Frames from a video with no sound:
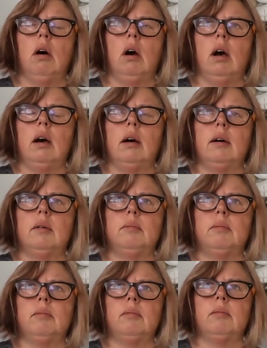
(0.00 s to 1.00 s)

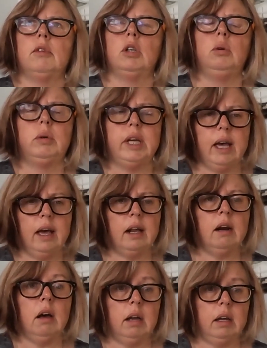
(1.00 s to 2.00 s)
who
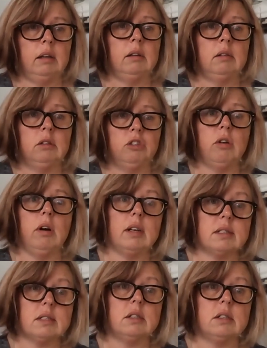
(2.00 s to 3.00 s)
can I
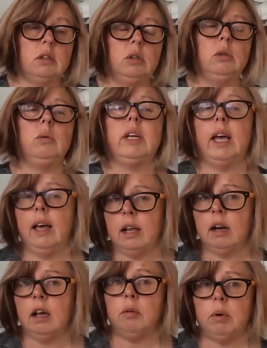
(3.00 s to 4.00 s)
trust? Who
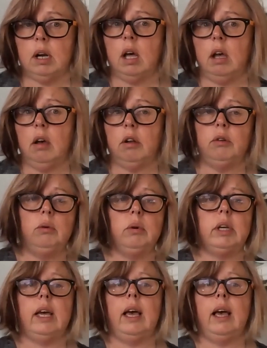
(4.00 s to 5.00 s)
can I rely on?
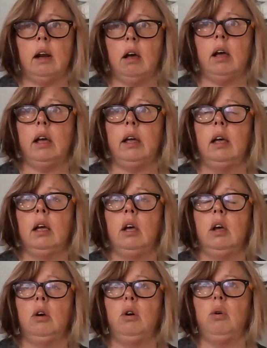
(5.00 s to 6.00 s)
Who
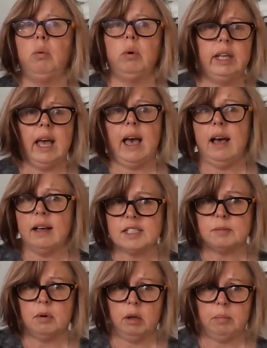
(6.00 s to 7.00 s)
really
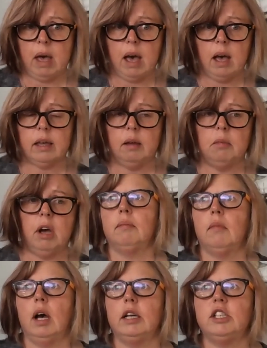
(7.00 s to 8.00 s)
has my back?
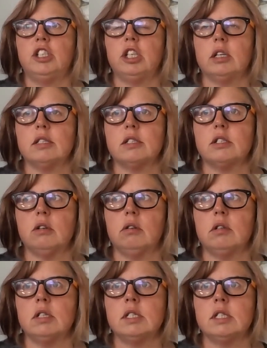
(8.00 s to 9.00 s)
I just
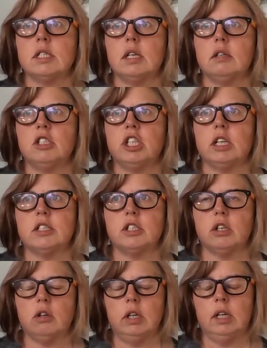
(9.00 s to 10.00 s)

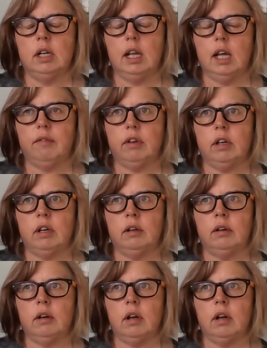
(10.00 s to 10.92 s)
turning 11.